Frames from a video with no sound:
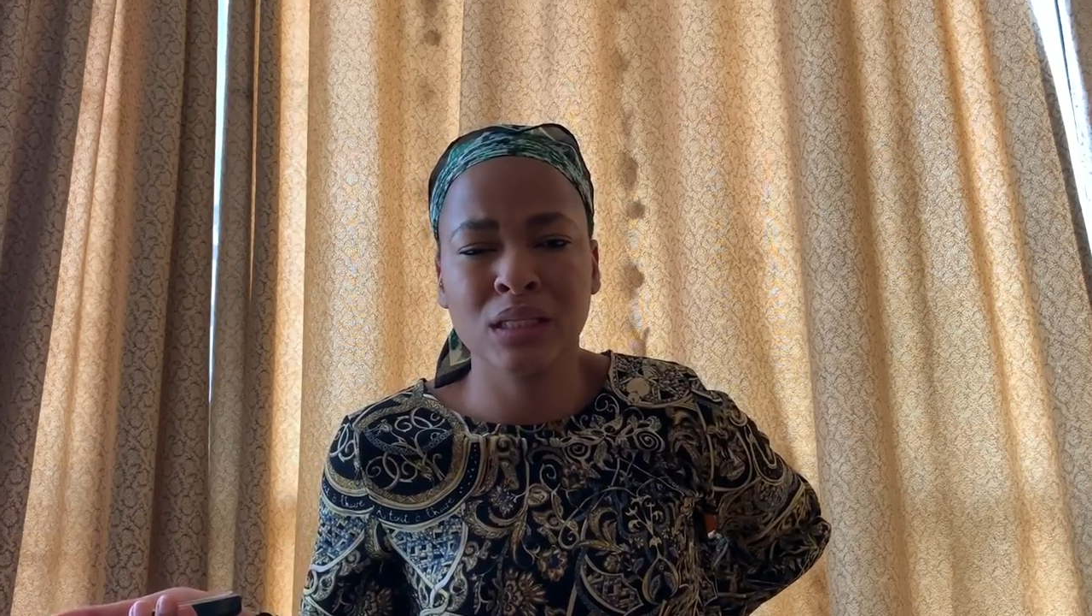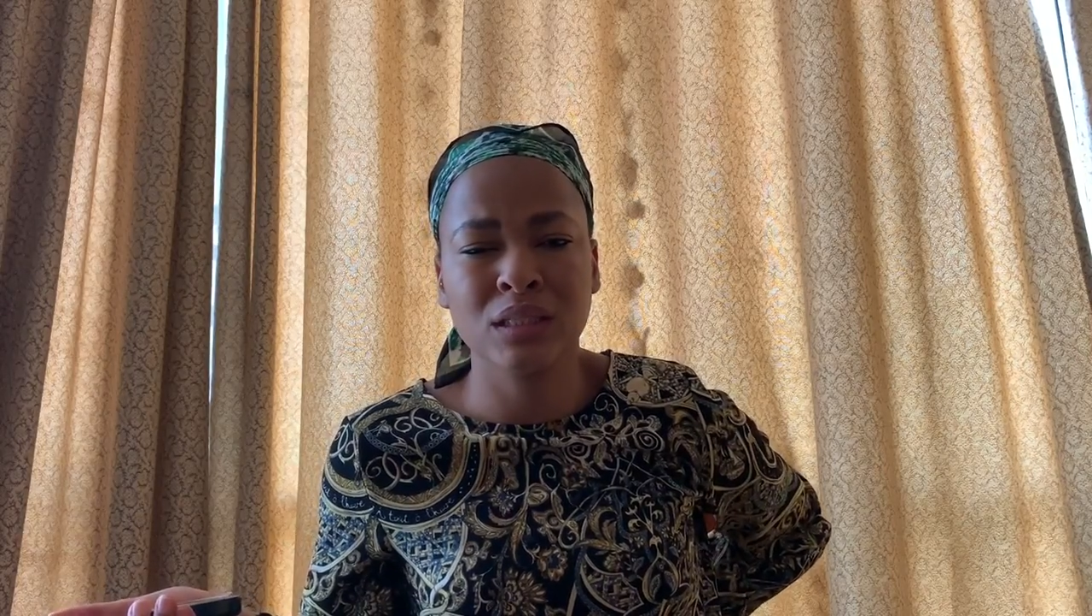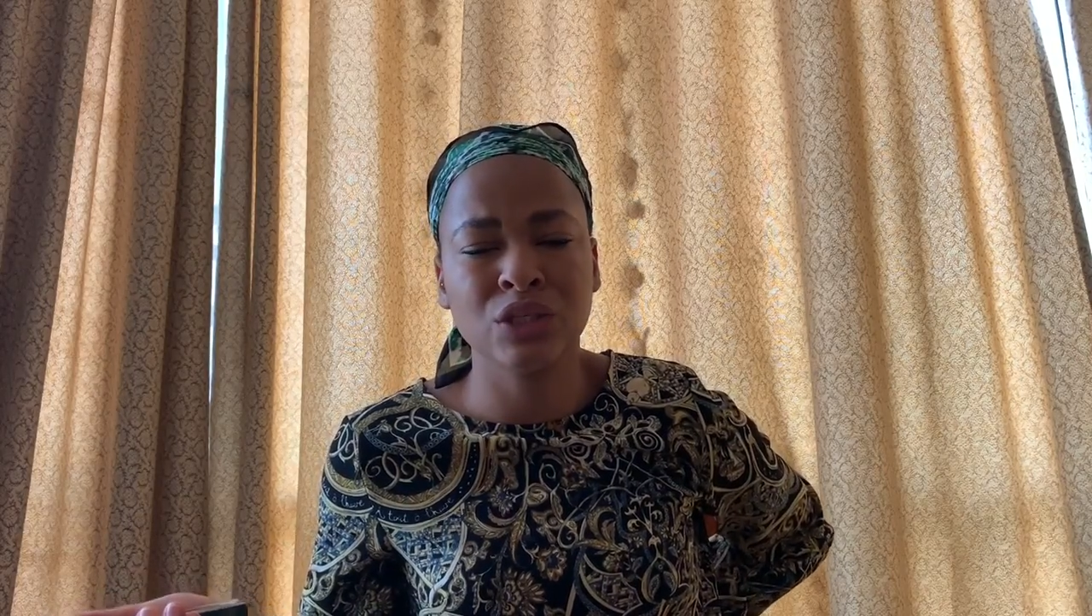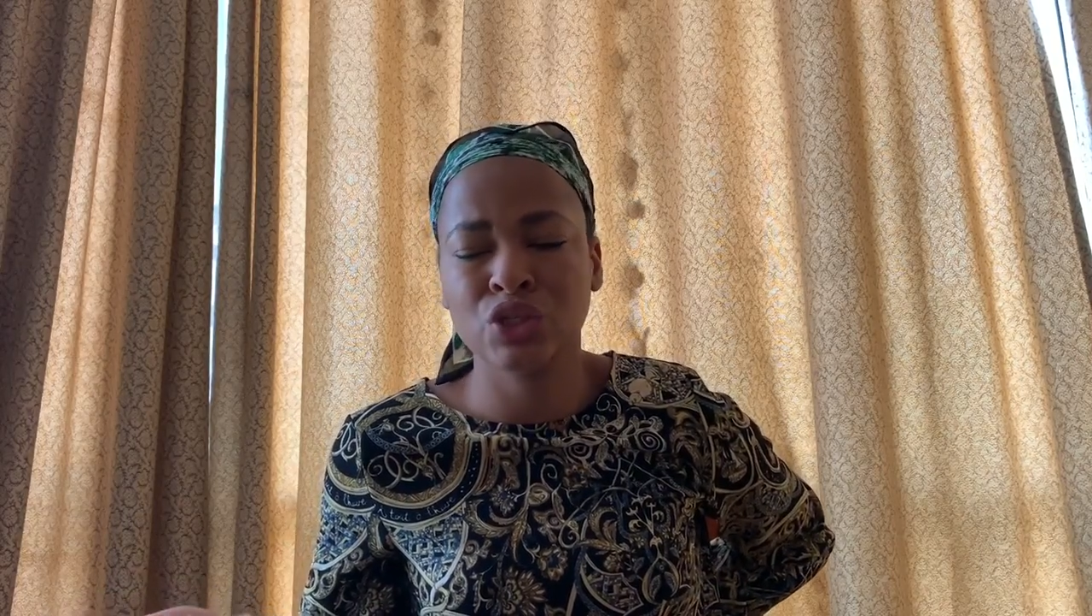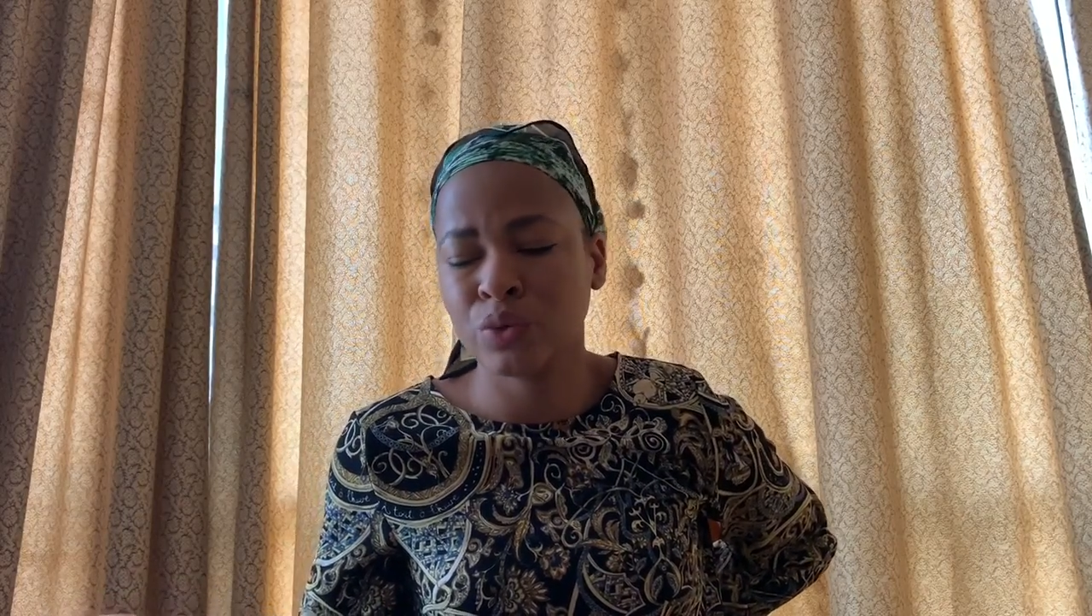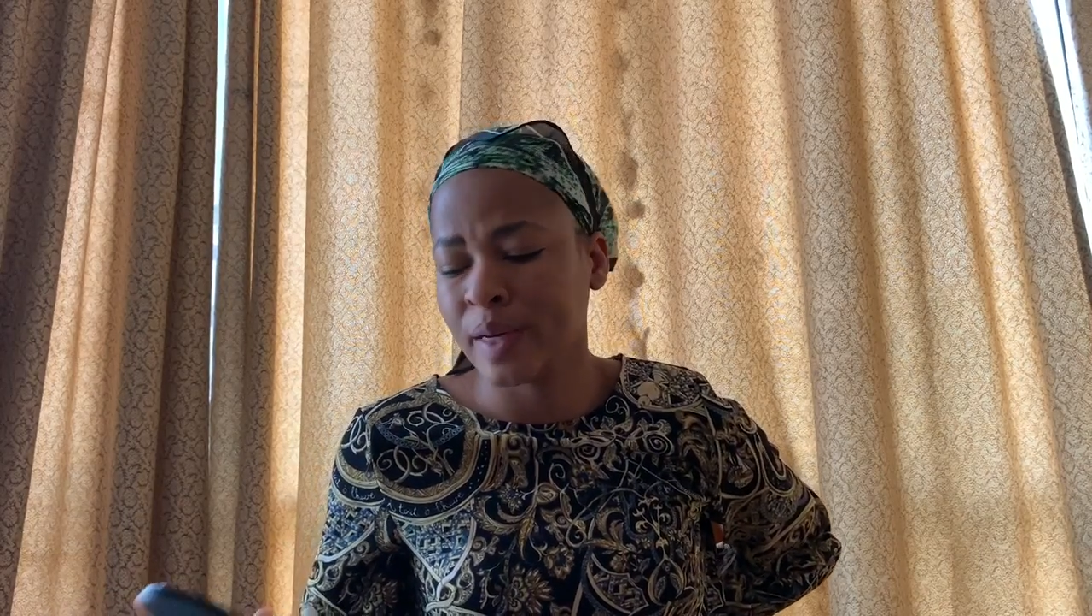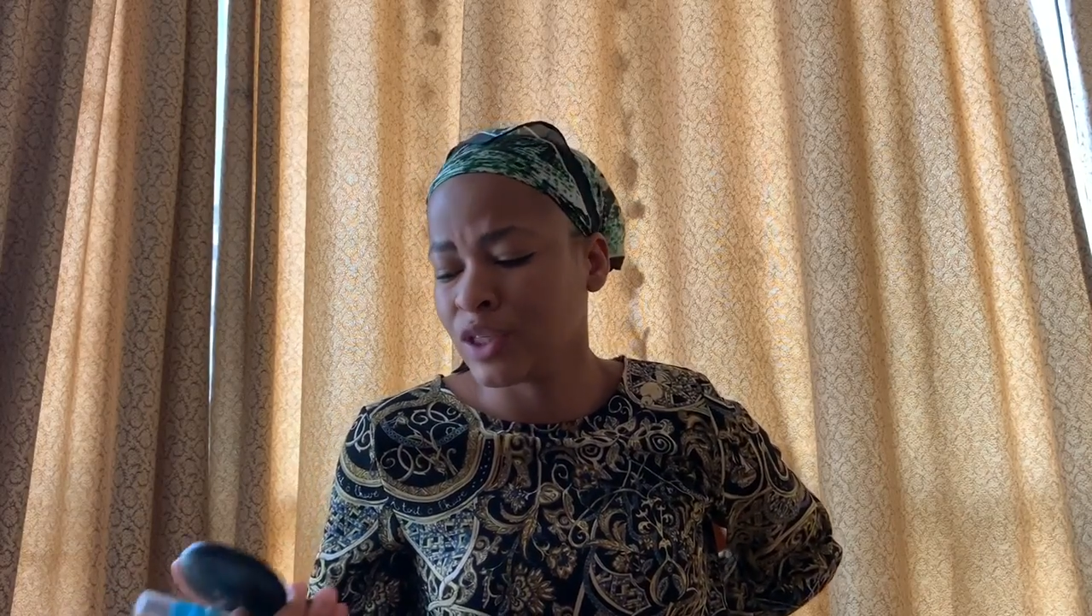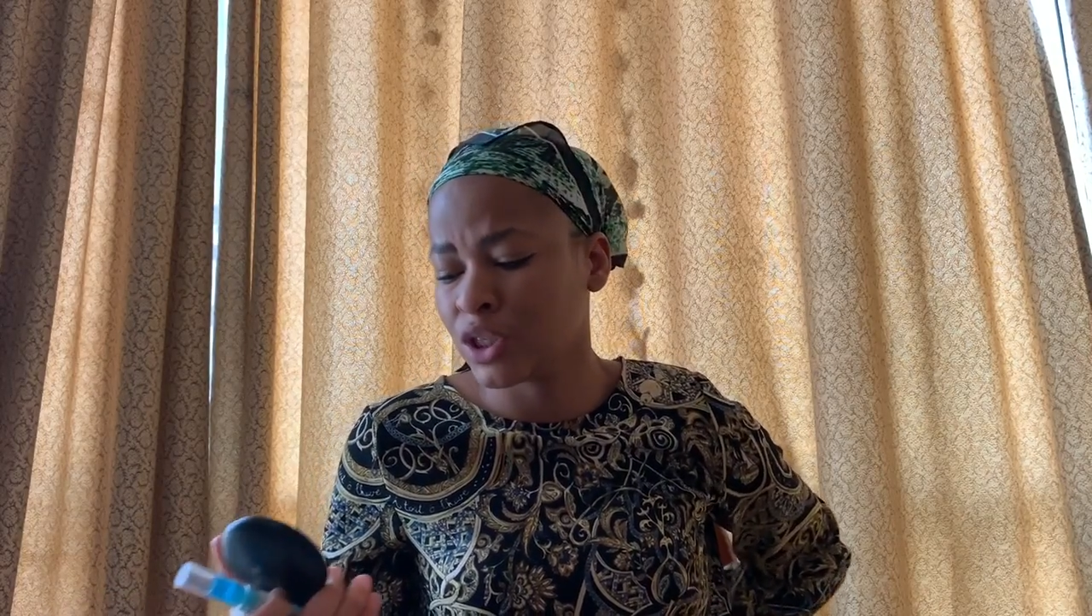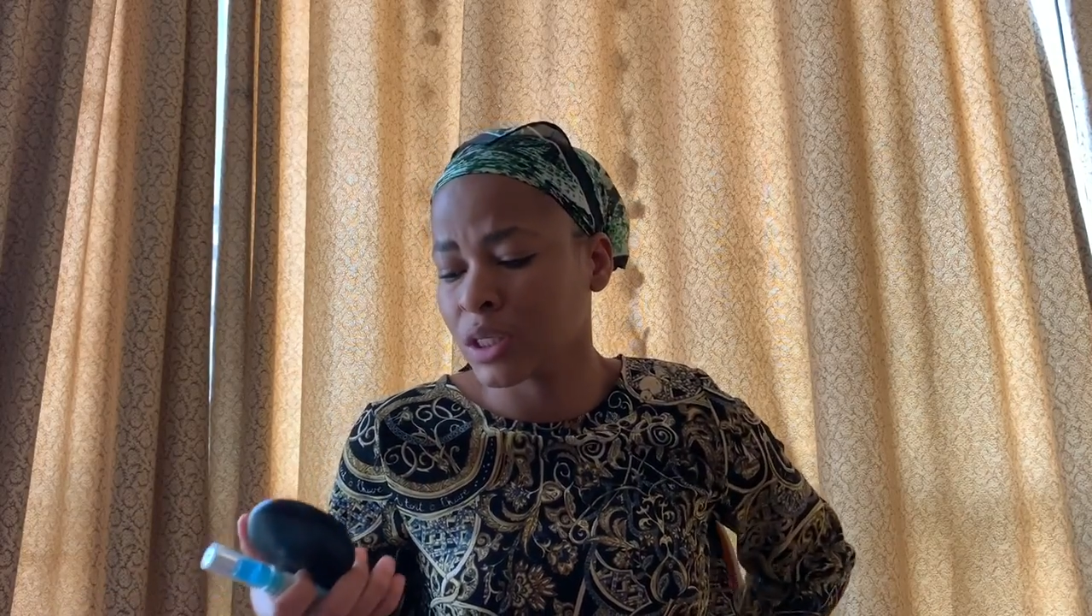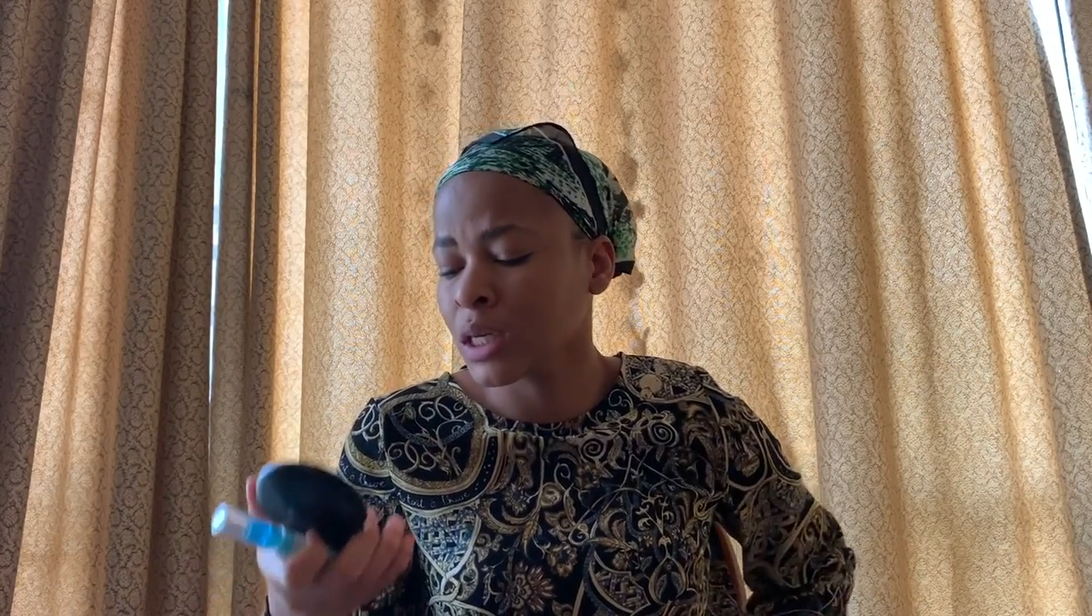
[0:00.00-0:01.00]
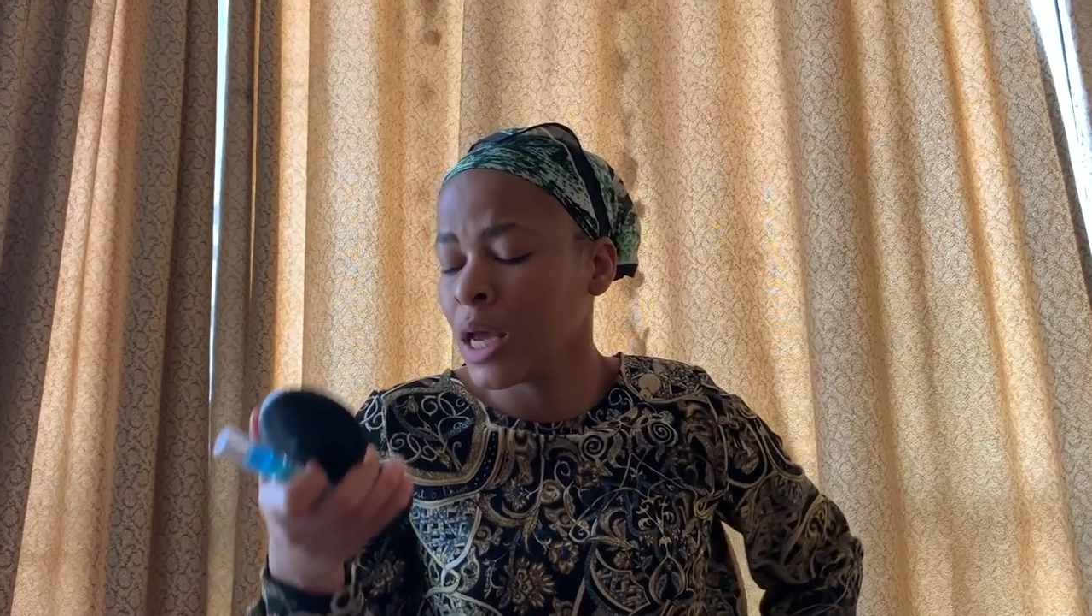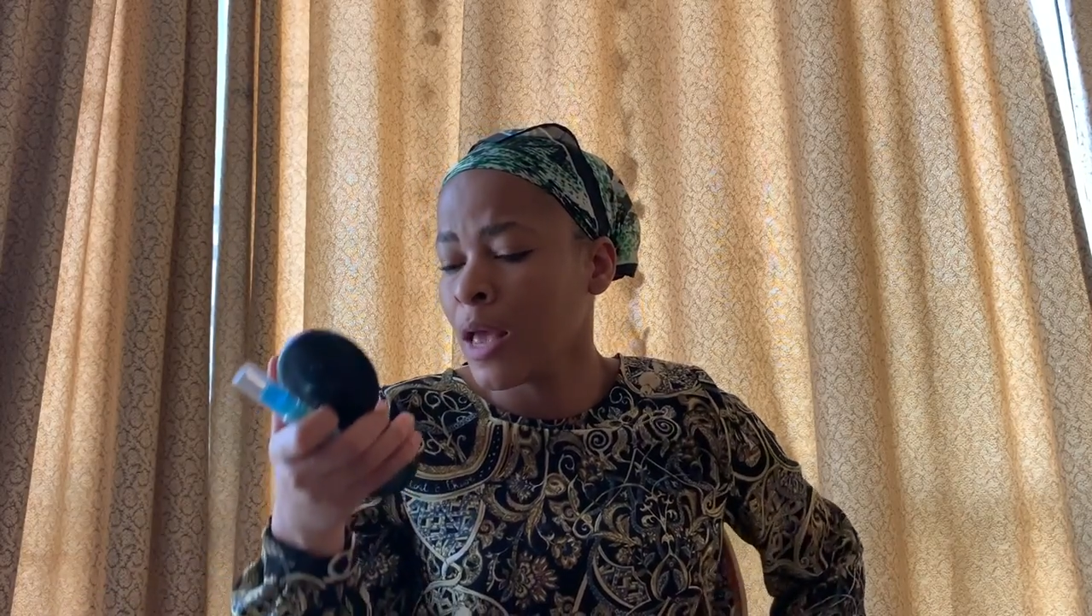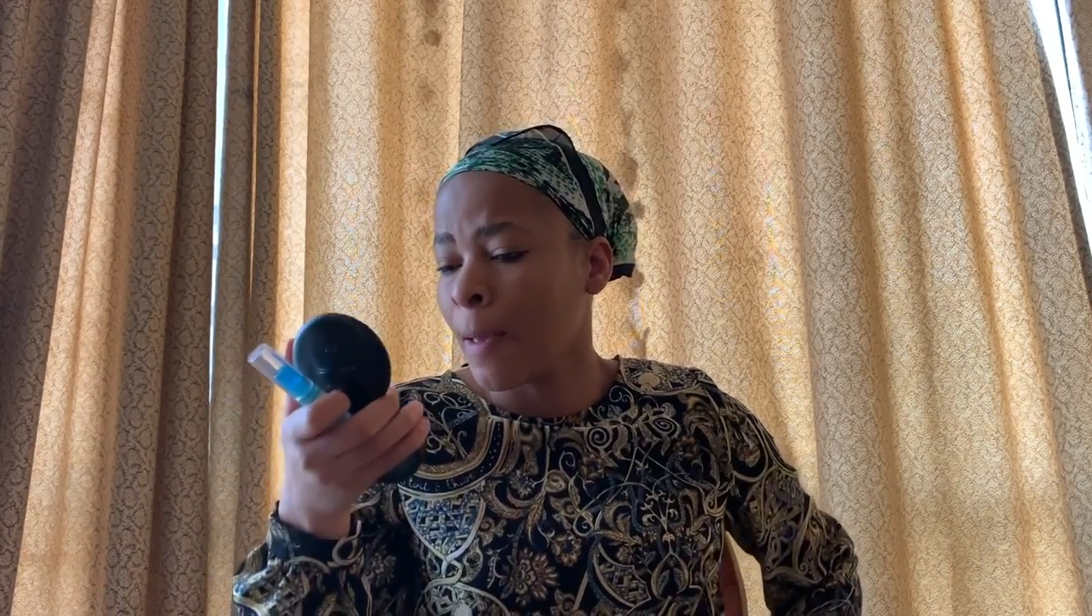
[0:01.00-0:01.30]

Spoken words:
situation.